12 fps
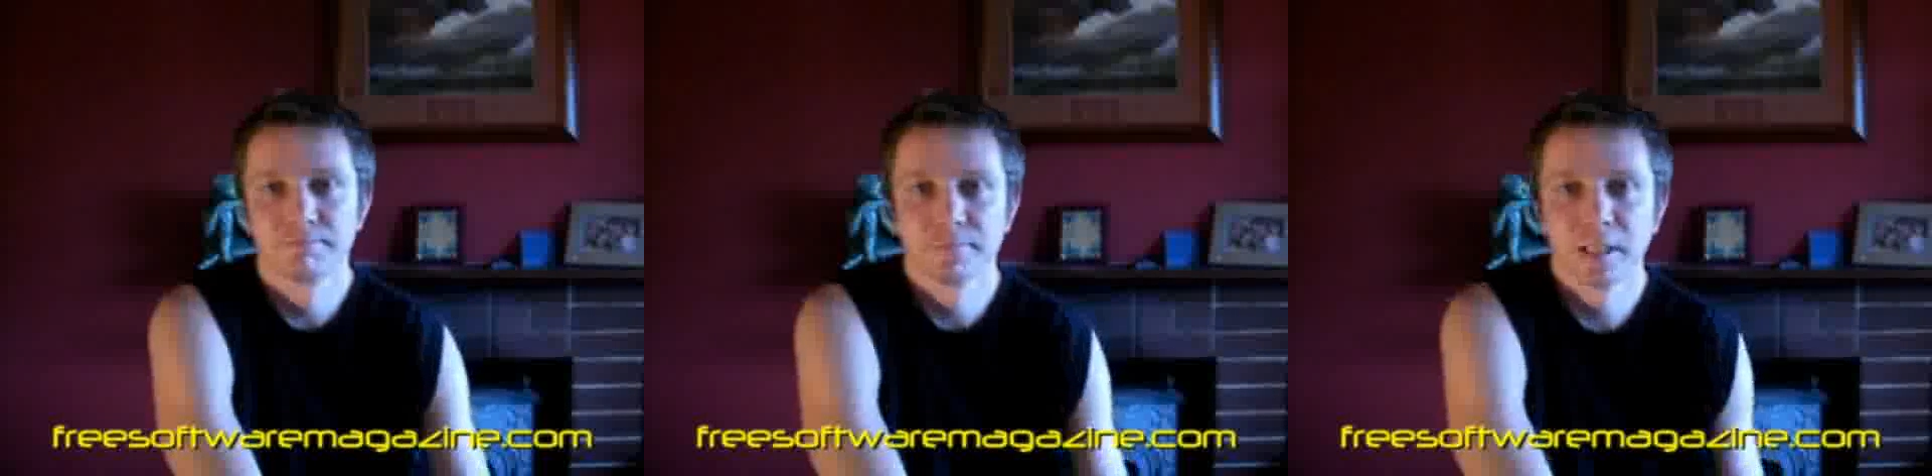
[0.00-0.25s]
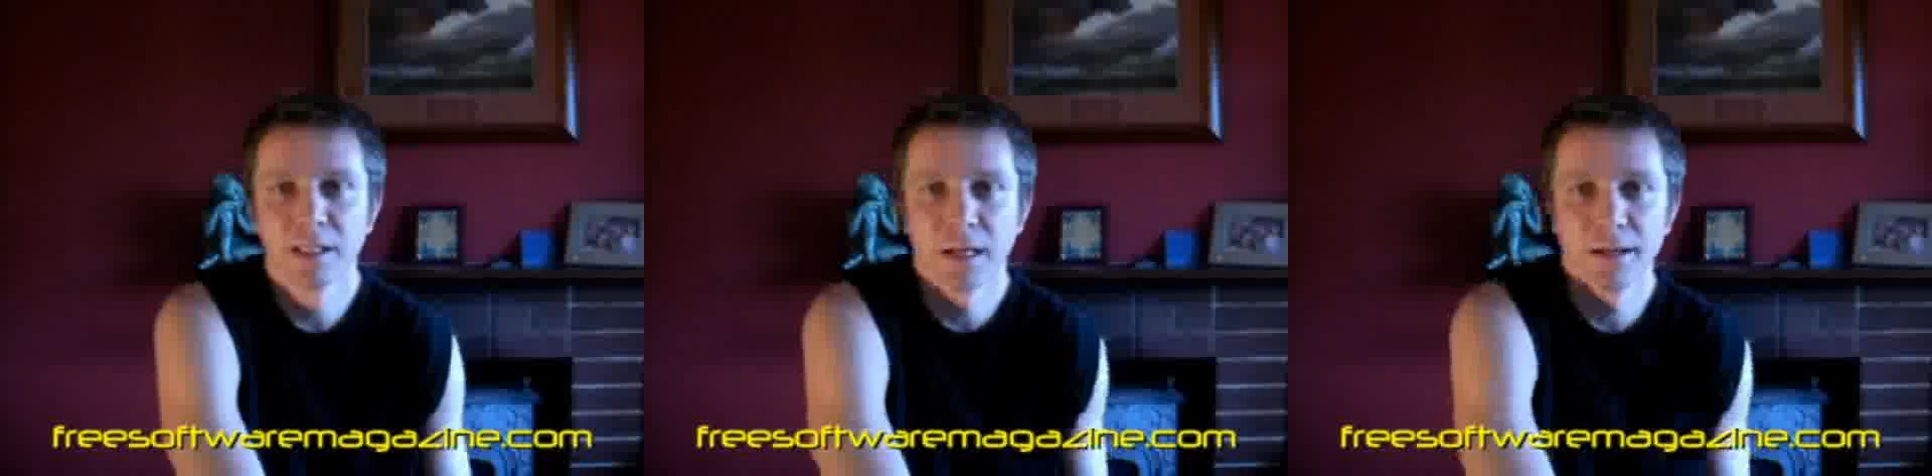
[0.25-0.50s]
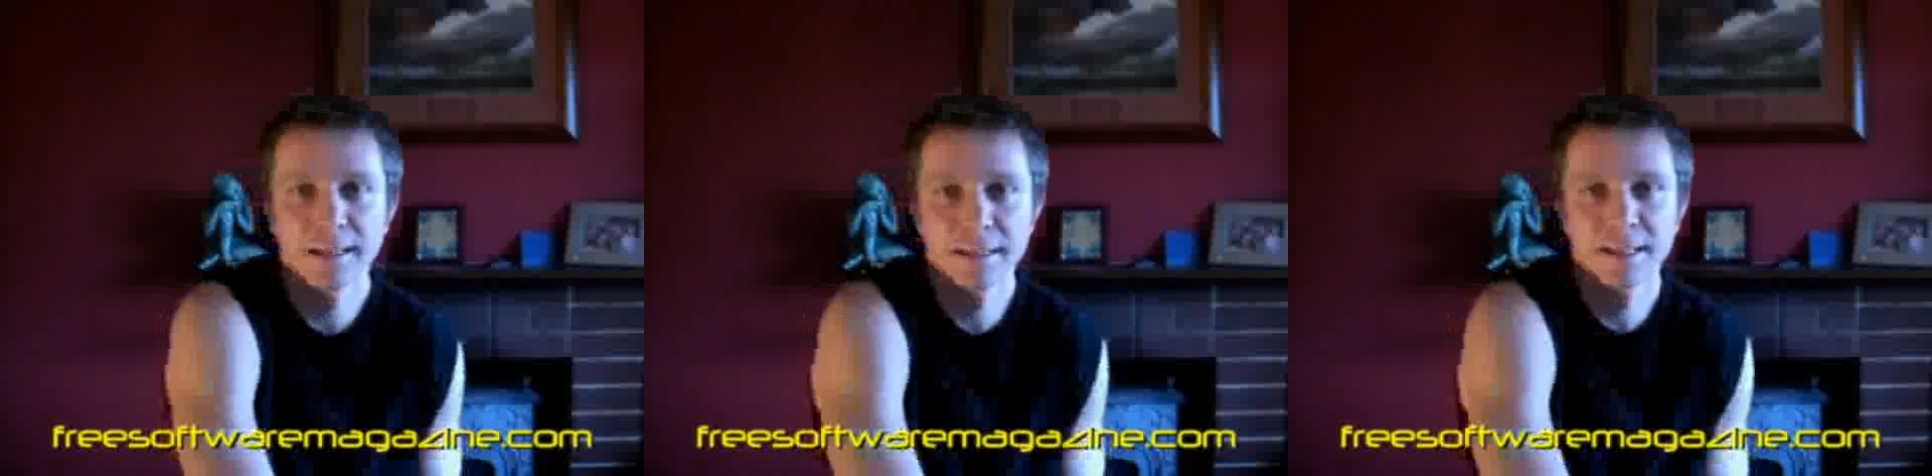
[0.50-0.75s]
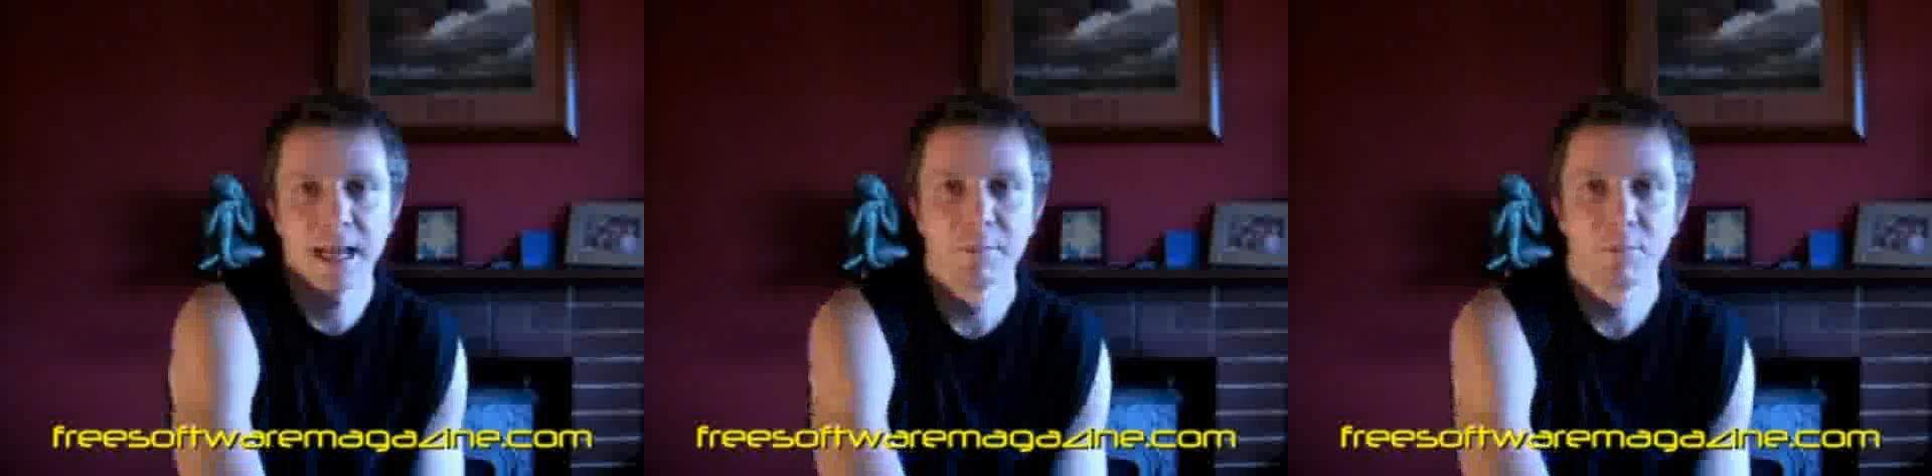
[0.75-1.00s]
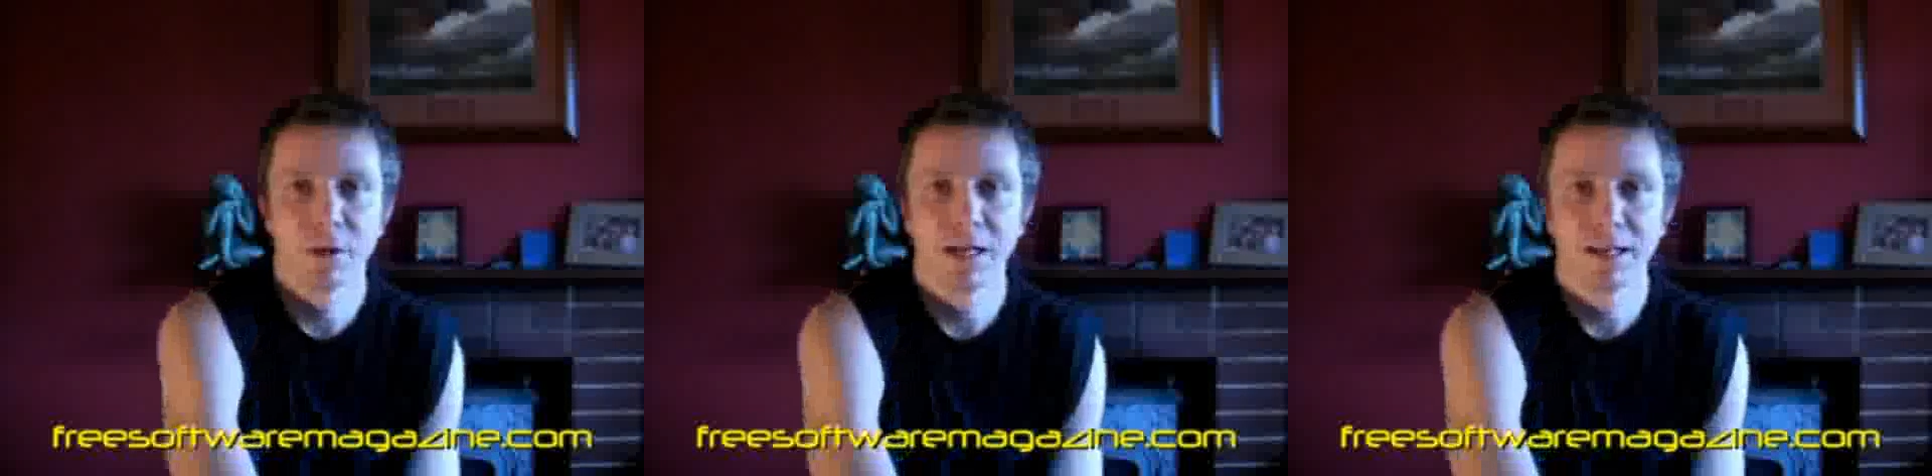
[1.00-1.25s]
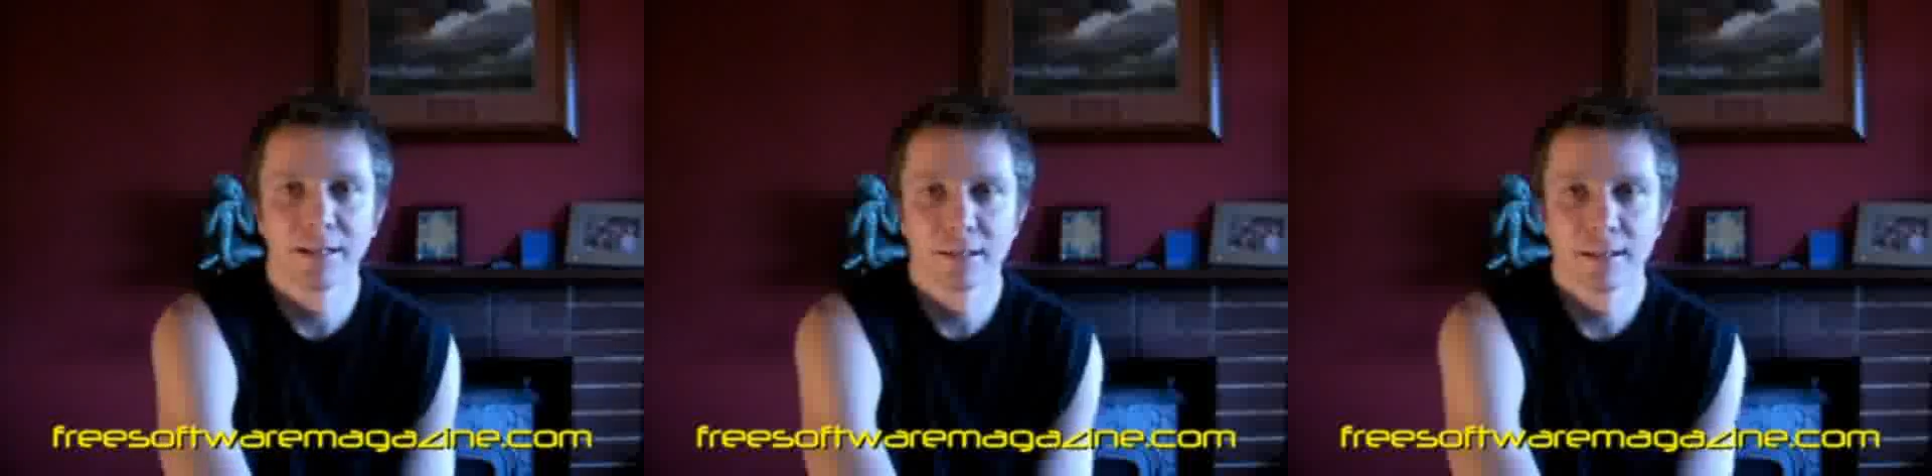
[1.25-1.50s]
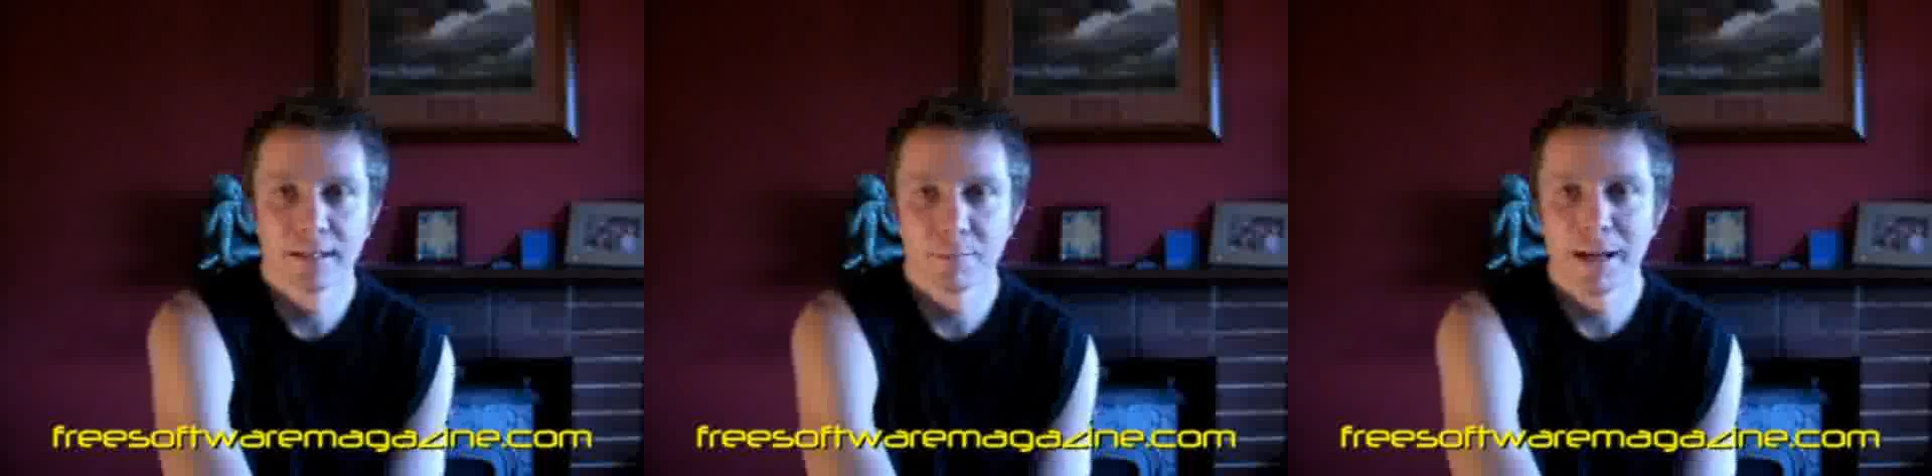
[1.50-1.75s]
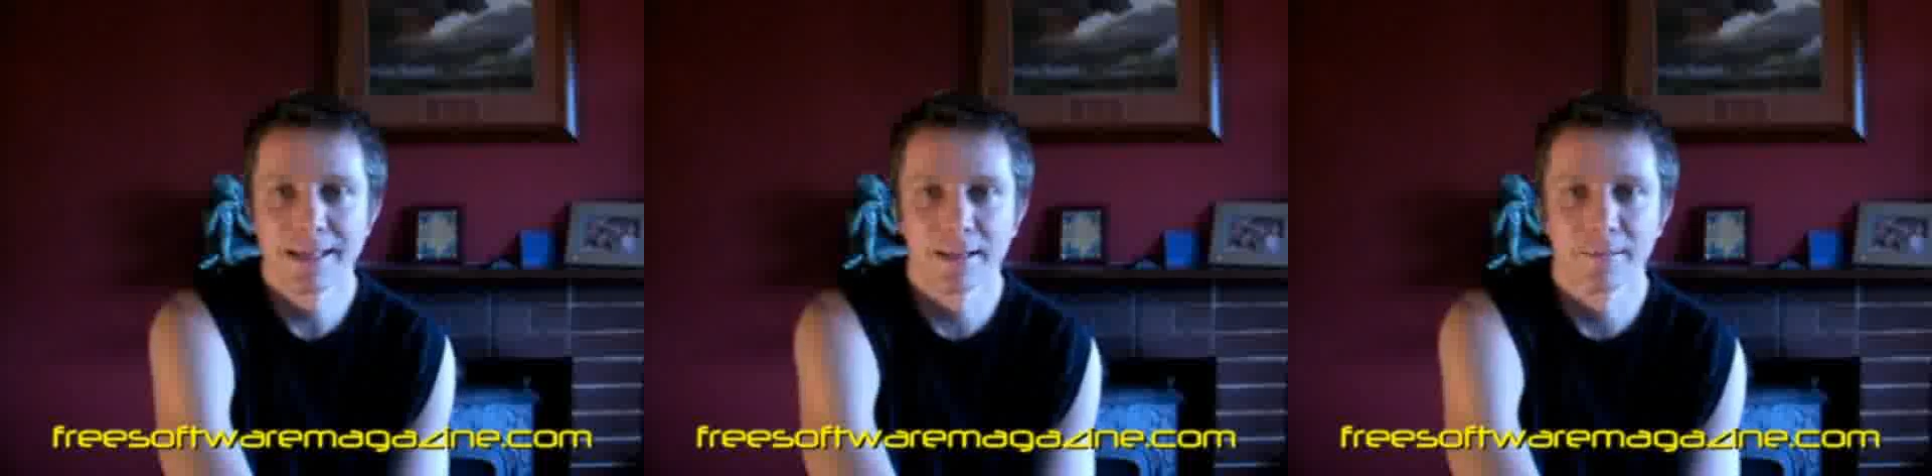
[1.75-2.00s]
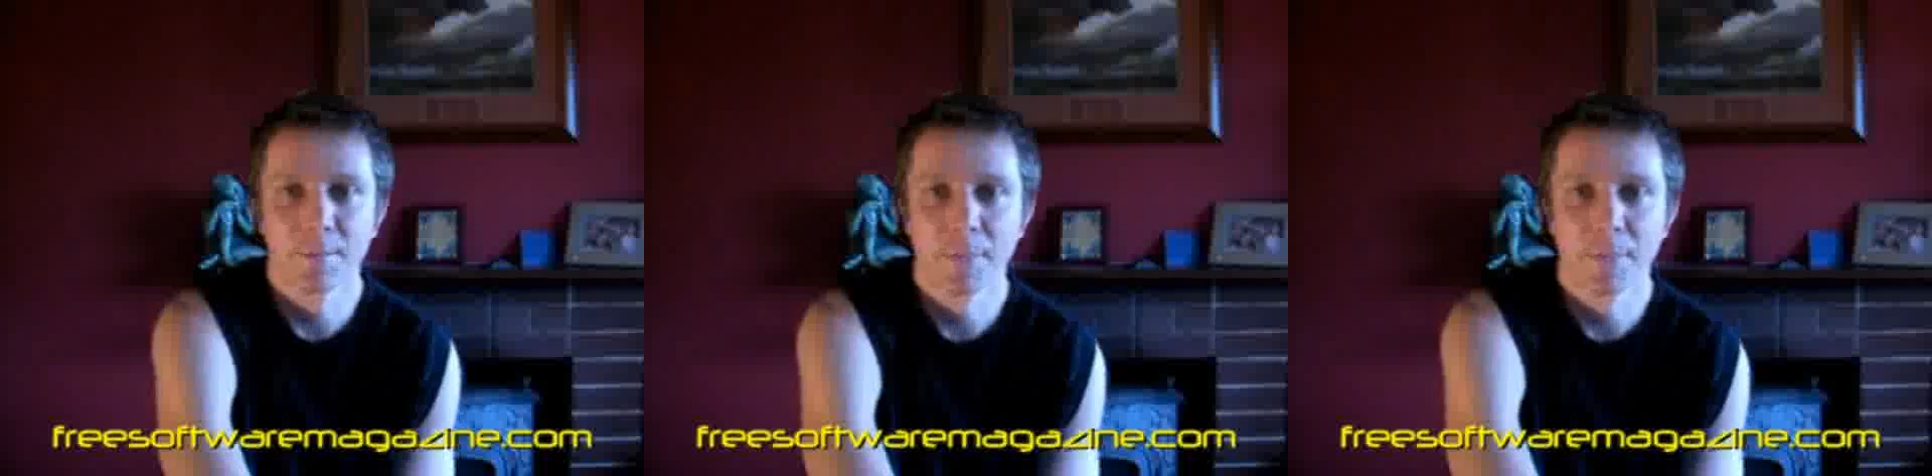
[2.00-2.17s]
it's the same really, so it doesn't matter.